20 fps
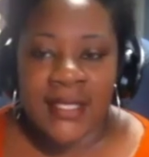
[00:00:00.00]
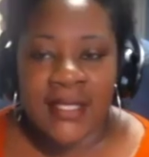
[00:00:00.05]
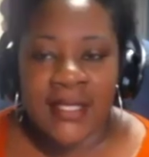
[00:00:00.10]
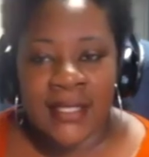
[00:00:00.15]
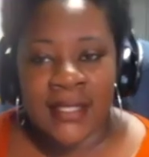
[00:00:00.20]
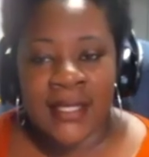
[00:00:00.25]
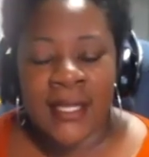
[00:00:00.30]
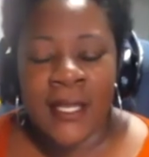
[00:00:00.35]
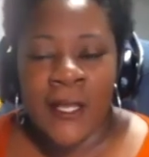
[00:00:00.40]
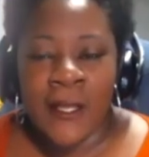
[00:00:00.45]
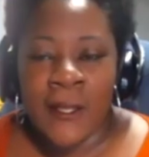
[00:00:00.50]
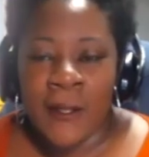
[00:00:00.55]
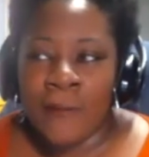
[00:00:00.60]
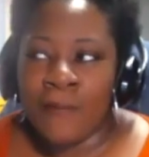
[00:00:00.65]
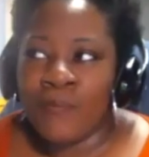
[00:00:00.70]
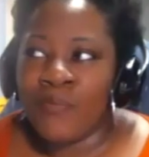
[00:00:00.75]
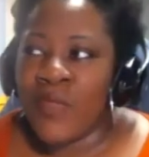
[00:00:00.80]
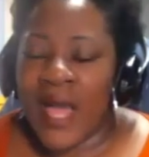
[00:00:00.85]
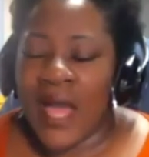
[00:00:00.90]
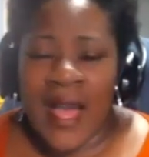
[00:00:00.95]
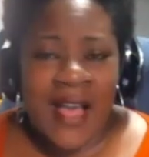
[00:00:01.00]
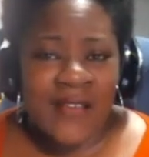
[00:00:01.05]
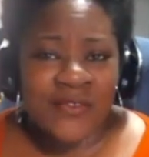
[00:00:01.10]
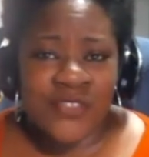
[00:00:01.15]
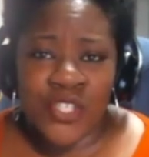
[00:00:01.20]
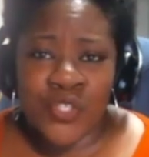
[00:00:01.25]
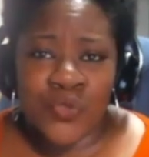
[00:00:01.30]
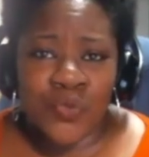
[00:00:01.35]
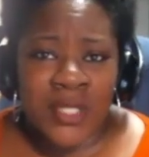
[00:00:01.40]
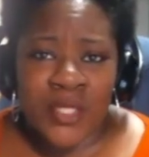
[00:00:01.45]
And I've just
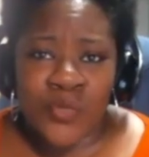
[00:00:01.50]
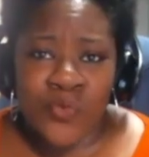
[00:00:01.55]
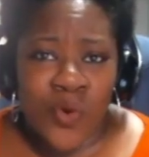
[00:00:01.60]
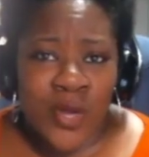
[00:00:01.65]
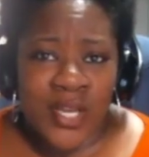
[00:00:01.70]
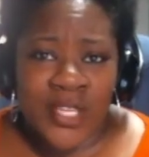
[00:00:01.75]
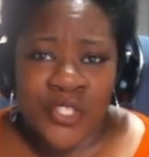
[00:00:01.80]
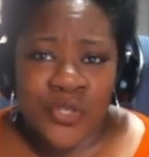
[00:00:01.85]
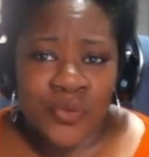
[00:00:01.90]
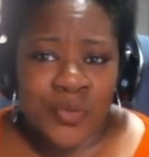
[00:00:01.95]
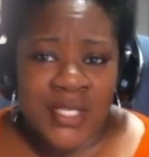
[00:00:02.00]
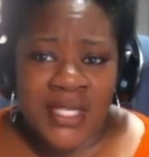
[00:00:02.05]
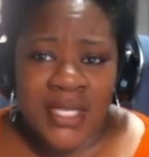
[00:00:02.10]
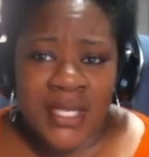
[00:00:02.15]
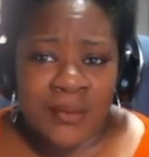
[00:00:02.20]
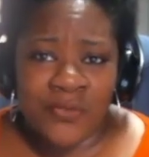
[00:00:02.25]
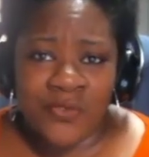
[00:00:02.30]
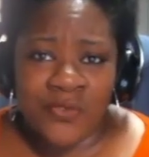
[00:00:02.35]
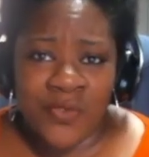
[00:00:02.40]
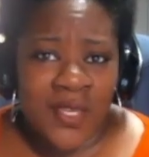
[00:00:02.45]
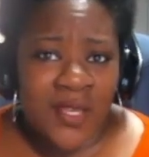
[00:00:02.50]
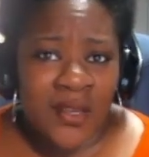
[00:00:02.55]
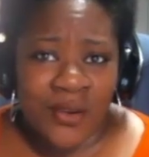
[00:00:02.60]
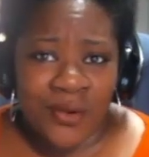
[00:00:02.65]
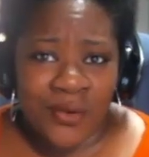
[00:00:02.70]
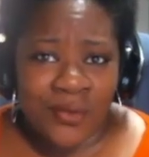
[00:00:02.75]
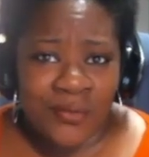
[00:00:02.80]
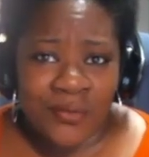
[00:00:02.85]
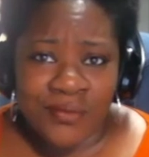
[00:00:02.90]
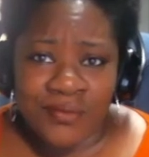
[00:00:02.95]
really wanted to redeem fear
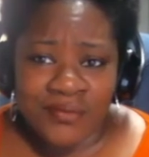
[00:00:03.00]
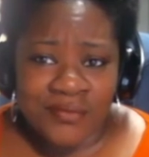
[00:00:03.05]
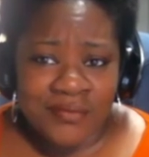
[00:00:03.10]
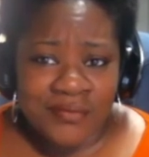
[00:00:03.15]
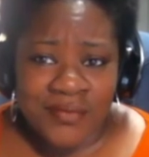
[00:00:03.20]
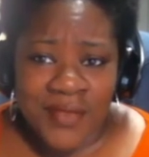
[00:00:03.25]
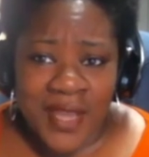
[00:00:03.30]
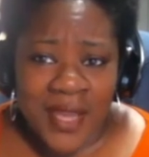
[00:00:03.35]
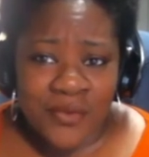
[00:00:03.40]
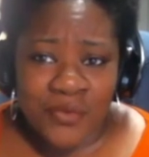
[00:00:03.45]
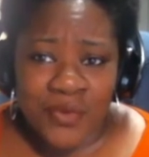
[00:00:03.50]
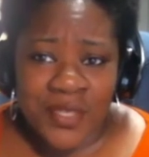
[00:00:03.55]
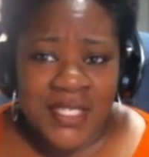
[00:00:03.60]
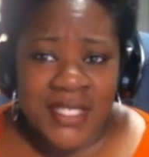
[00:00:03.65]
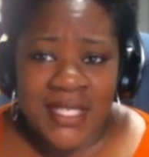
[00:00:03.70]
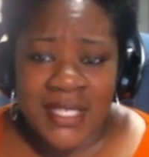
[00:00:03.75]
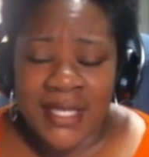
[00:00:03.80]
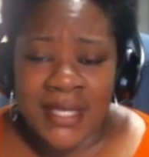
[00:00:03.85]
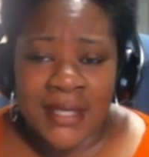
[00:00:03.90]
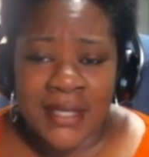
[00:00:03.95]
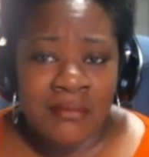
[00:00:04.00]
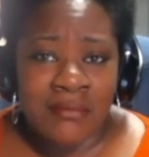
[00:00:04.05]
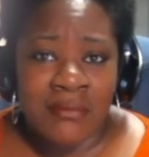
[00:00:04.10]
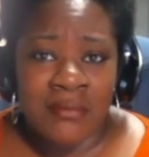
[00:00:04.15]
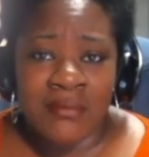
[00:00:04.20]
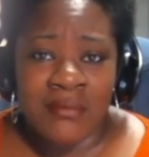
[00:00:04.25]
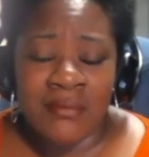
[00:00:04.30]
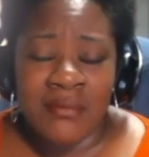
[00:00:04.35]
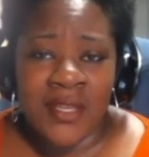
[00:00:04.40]
and redeem